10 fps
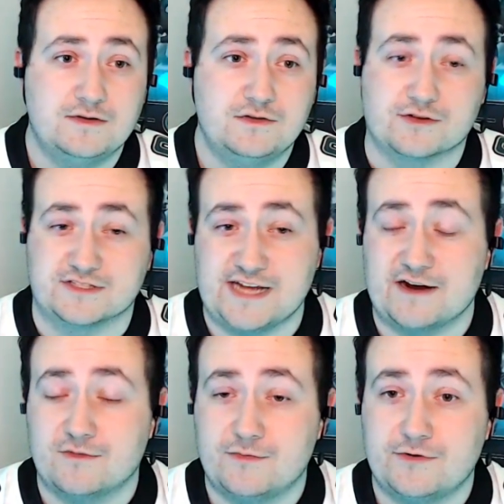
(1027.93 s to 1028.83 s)
Look
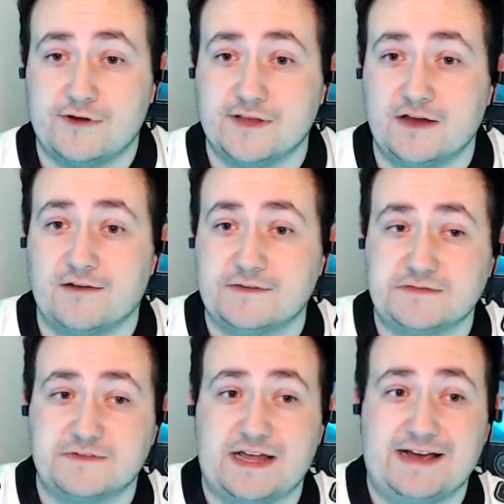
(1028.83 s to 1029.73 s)
terrible on the
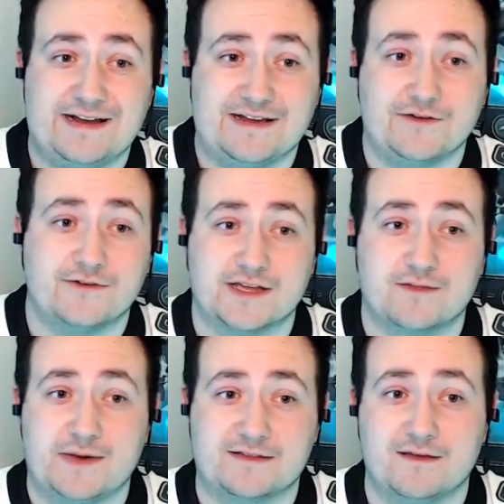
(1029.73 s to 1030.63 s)
offensive line. I don't
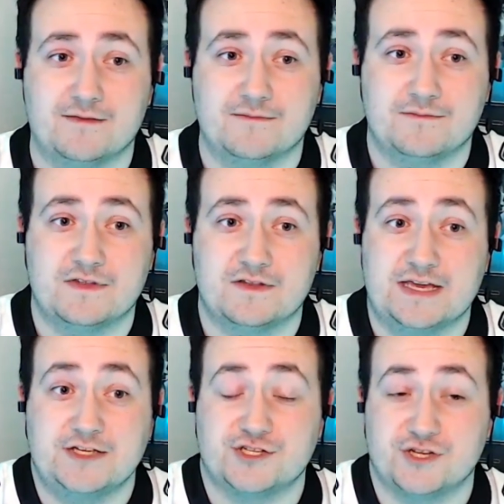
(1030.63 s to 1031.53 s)
expect him. To,
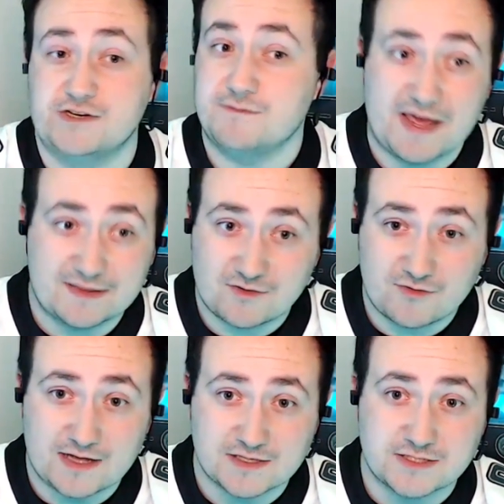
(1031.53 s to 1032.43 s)
he shouldn't make the
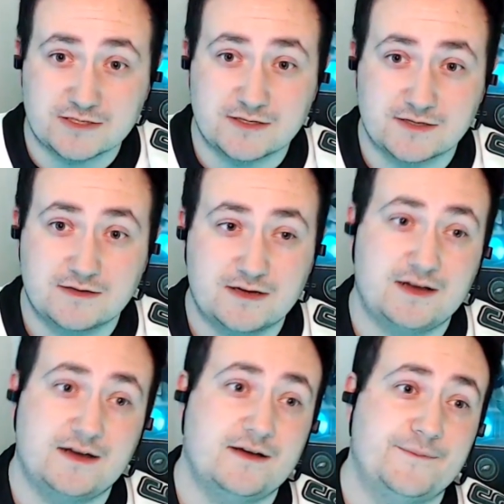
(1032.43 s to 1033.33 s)
roster.
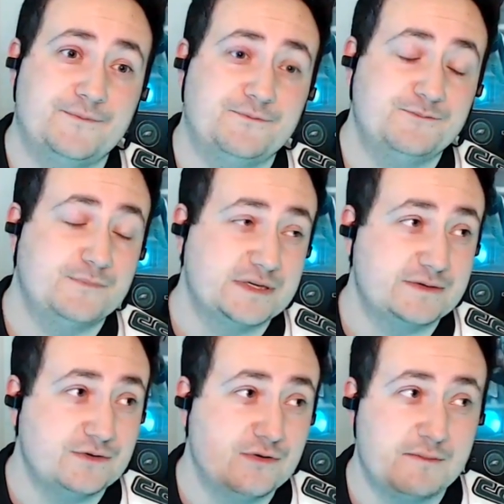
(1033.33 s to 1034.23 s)
Um, but
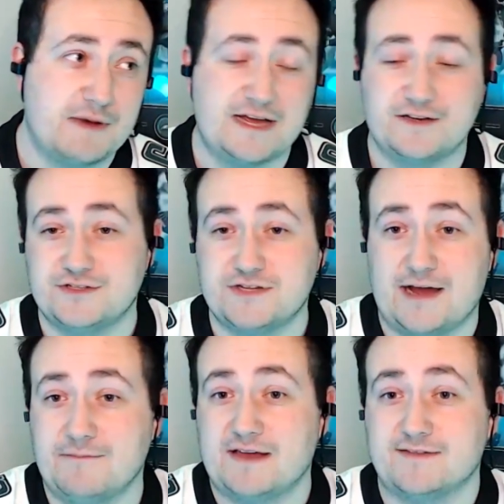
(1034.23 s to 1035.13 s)
who am I to?
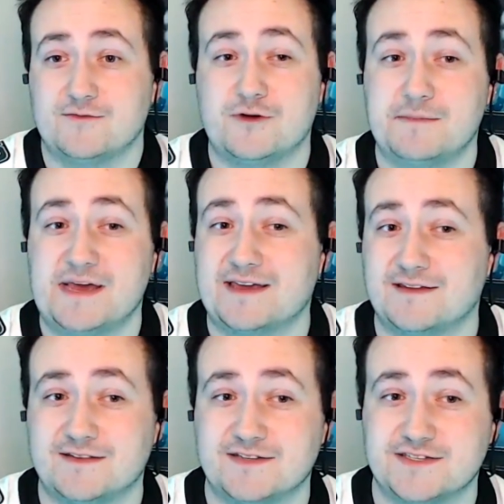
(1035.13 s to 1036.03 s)
I'm not the one
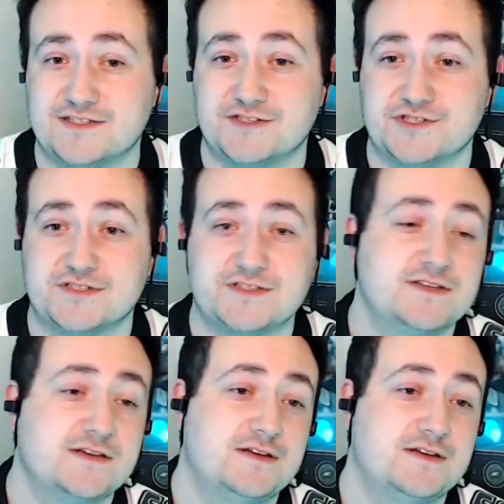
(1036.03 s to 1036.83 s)
making the decisions.